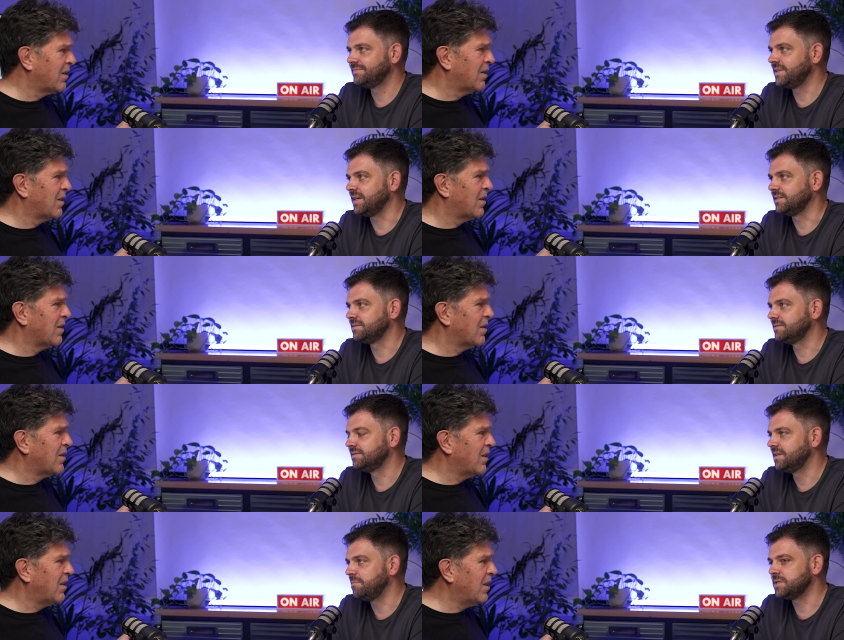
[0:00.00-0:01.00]
Speaker 1: Yeah.
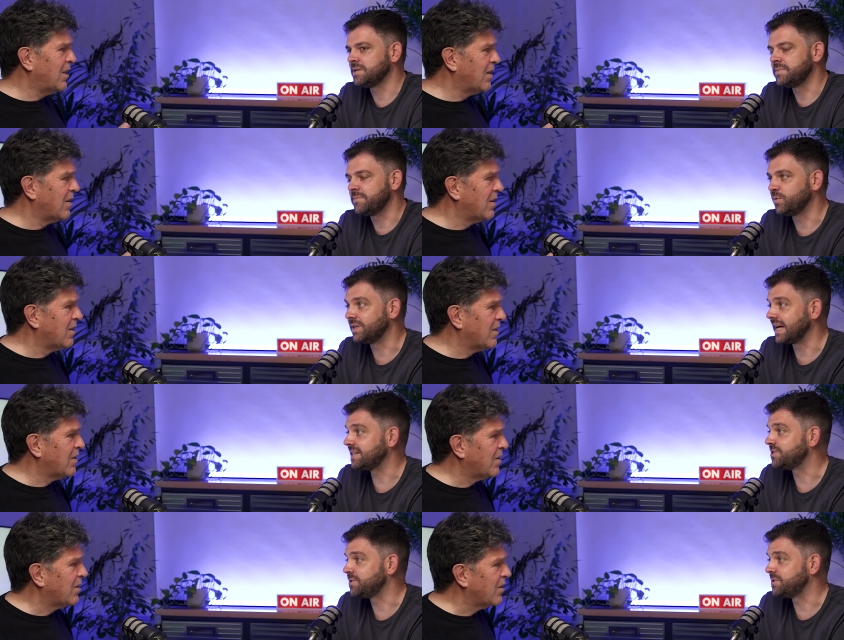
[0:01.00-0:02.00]
I mean, some people wouldn't
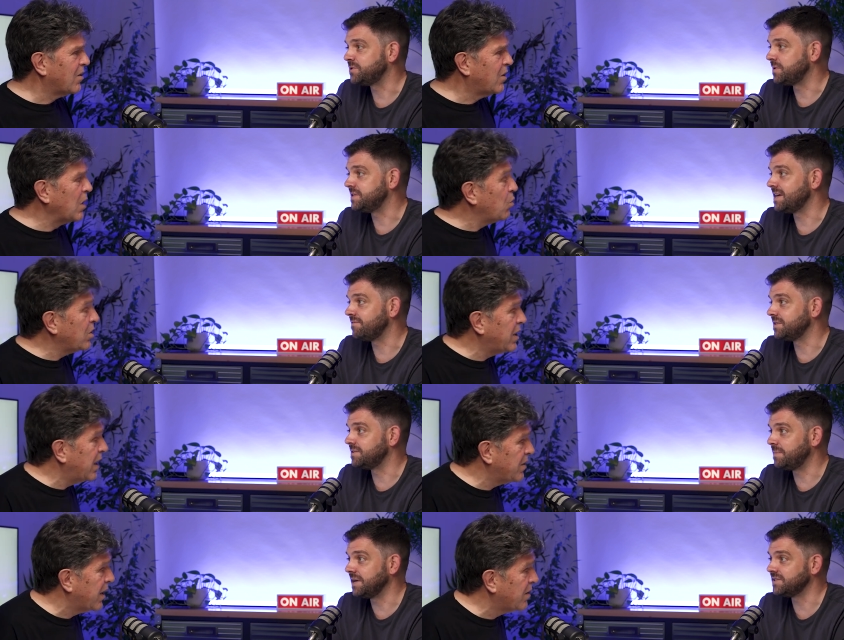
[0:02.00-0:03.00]
get to 2027.
Speaker 2: They wouldn't
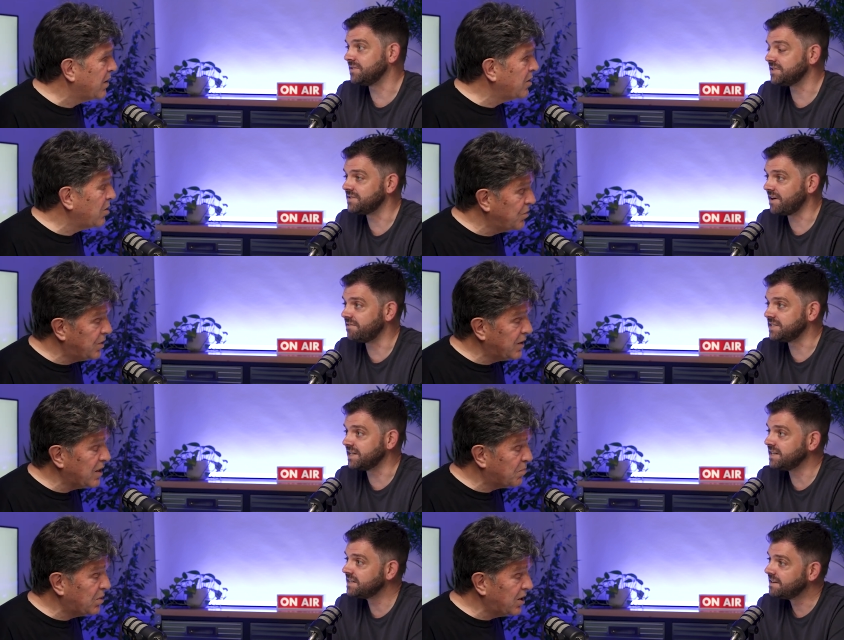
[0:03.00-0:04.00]
get there. I don't think
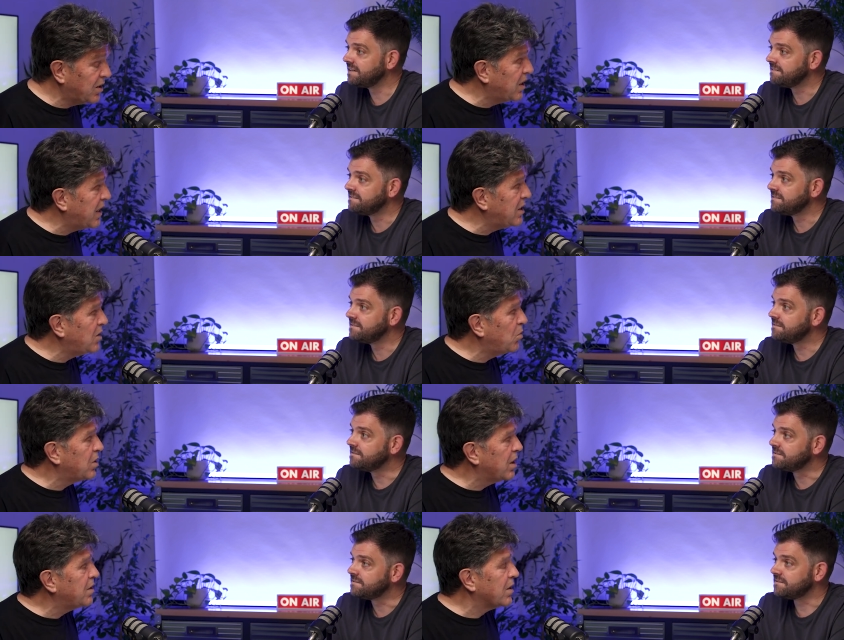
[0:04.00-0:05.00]
this particular lady would
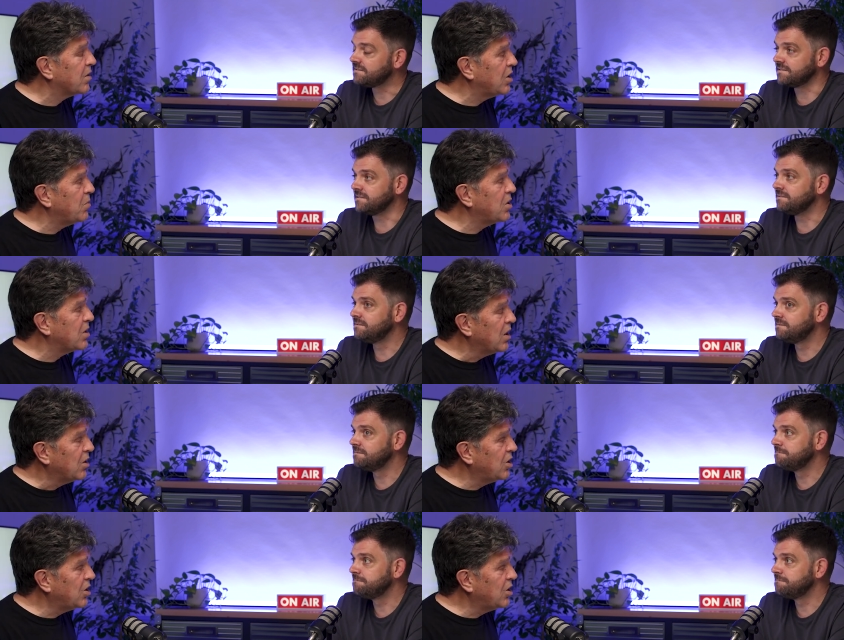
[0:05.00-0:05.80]
either. She was